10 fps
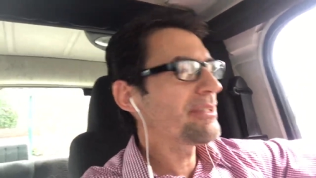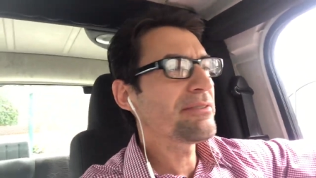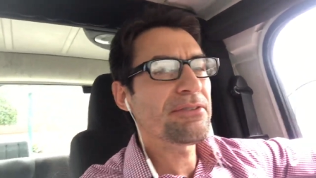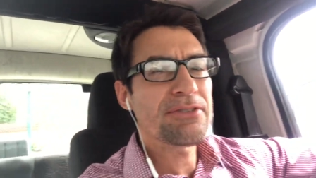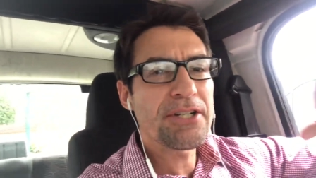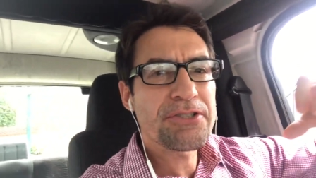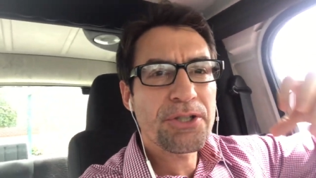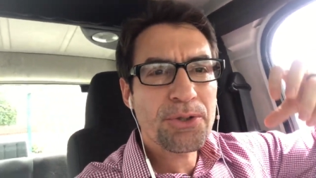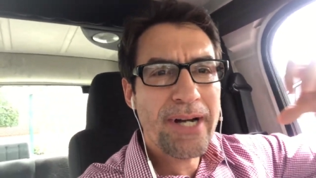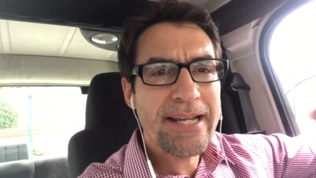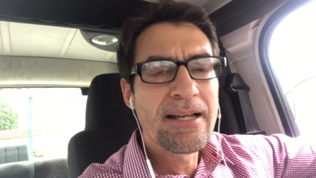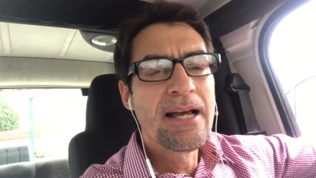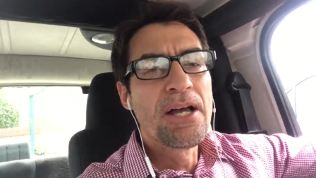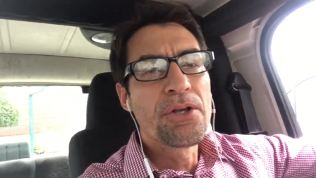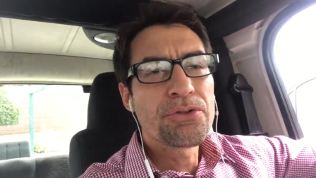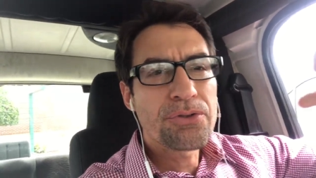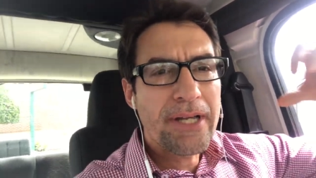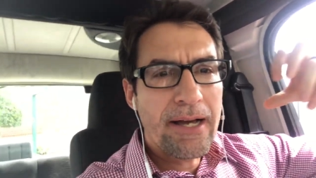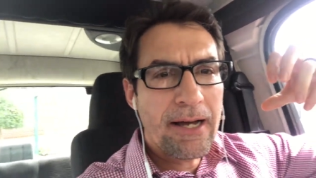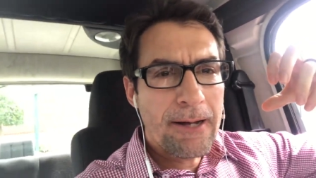This is such a great
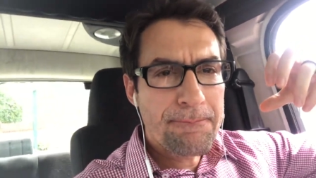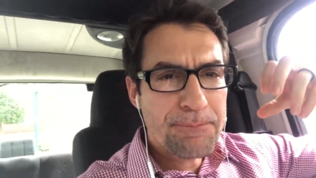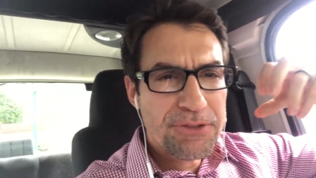um,